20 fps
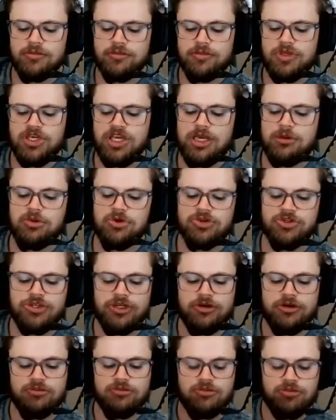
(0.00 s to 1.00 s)
be able
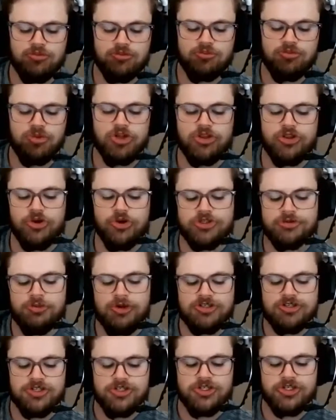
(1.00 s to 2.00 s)
to put those
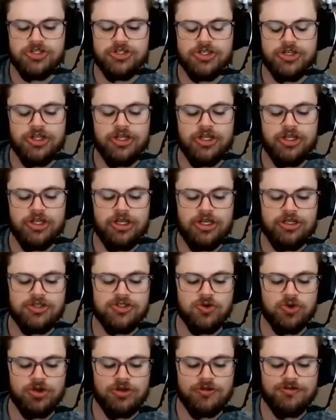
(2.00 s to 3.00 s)
messages in
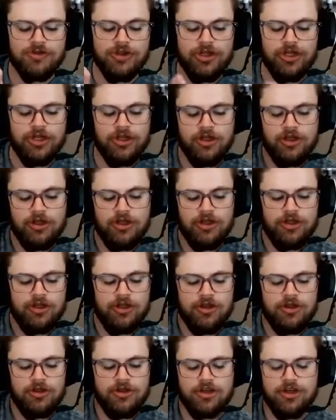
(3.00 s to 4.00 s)
sort of the
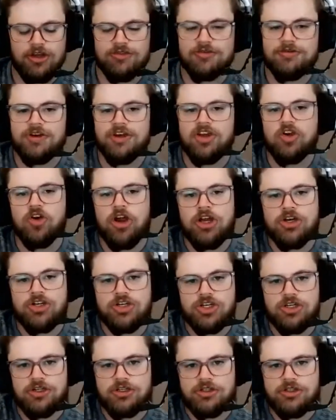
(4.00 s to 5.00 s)

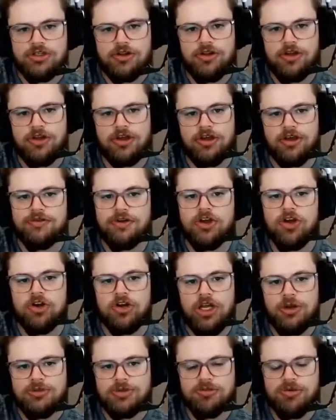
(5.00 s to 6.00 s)
configuration, the configured
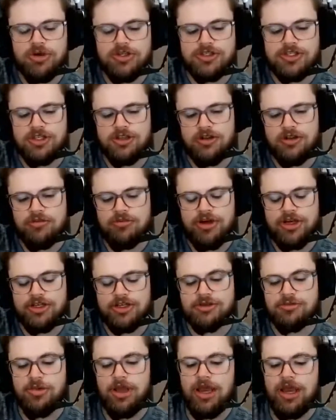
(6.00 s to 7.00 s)
namespace that
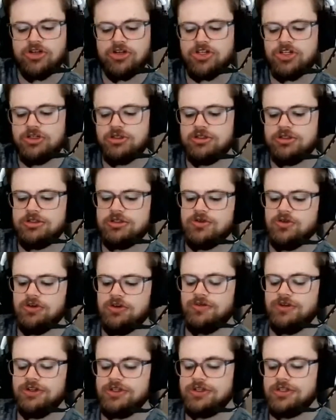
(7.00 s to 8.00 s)
best matched sort
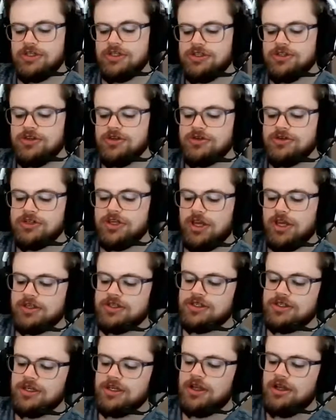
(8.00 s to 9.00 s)
of its use
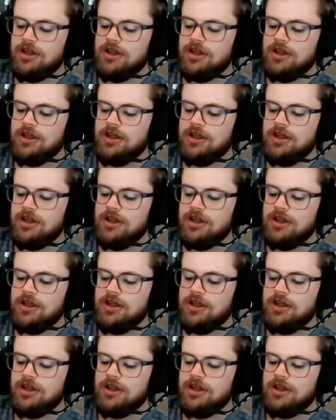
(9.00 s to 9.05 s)
case.